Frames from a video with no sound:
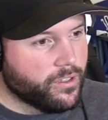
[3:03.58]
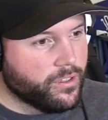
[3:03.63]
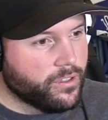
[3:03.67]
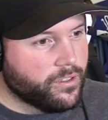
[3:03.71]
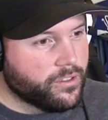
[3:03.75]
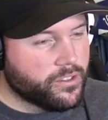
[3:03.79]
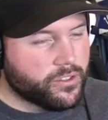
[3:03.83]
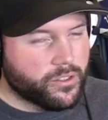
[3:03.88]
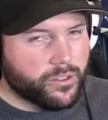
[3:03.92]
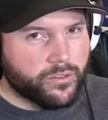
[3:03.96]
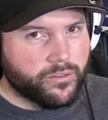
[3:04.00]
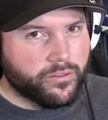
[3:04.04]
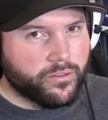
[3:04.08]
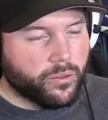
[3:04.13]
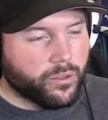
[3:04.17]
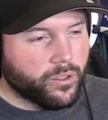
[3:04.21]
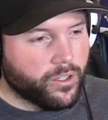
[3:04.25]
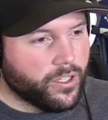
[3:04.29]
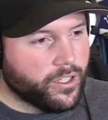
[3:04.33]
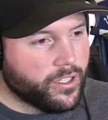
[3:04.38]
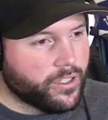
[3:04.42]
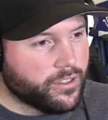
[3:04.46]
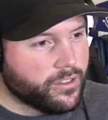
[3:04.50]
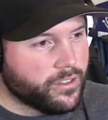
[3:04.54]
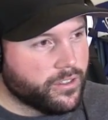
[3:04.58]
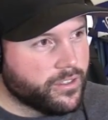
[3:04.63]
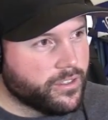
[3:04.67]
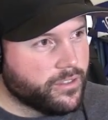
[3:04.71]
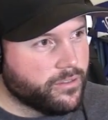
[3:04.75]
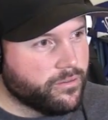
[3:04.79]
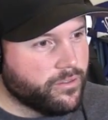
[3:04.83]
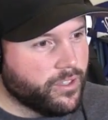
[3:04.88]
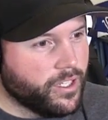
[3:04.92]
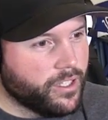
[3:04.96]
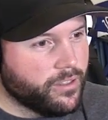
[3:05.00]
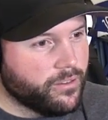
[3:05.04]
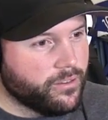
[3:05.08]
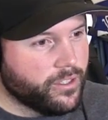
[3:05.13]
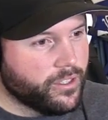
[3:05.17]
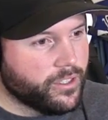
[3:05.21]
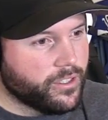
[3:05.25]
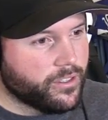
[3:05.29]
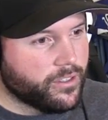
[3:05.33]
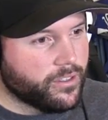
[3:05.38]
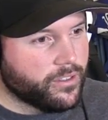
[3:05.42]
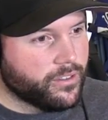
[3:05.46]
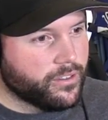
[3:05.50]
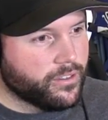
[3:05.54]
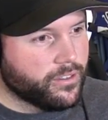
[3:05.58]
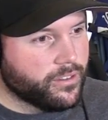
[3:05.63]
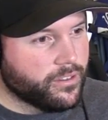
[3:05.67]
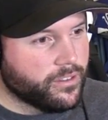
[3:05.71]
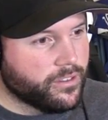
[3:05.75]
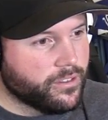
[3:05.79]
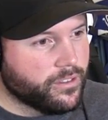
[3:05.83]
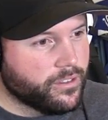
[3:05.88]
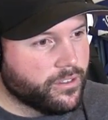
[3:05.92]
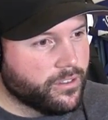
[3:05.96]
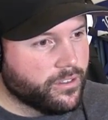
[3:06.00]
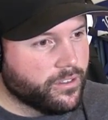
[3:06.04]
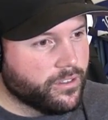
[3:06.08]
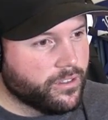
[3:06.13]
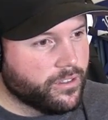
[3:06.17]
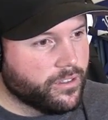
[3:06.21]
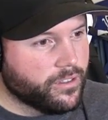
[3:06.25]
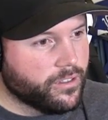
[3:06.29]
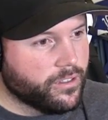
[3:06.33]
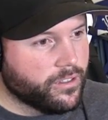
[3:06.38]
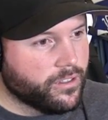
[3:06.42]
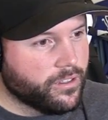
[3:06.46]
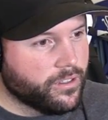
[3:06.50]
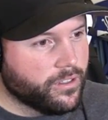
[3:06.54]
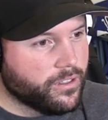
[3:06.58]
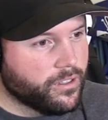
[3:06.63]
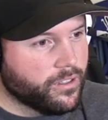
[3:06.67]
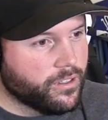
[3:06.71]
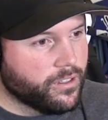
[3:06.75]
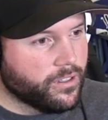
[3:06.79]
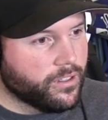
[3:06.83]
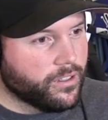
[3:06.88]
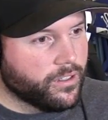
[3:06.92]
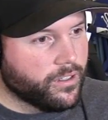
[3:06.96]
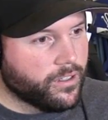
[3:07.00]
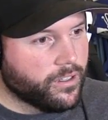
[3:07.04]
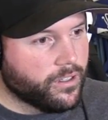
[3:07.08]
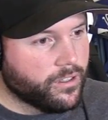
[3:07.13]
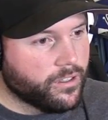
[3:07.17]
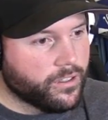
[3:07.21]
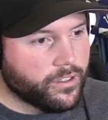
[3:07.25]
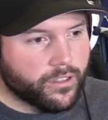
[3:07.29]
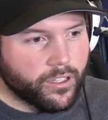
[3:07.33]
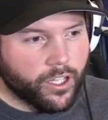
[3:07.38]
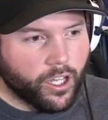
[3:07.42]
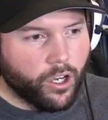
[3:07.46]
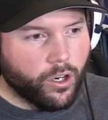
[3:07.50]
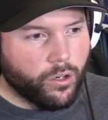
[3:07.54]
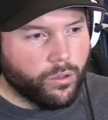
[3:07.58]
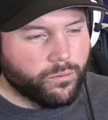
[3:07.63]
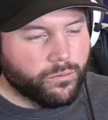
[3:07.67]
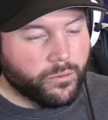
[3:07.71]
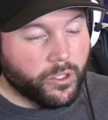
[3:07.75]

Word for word: Screw 400. Let's hit 500. First pitch on the way. Low?